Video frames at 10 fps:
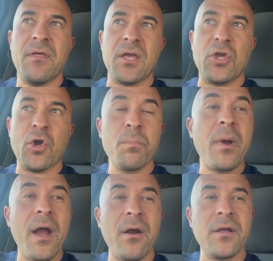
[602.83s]
your
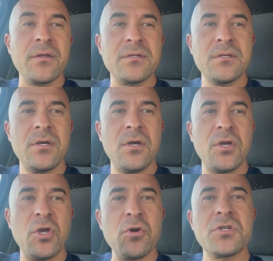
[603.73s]
parents,
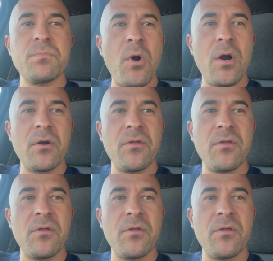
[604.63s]
you're smarter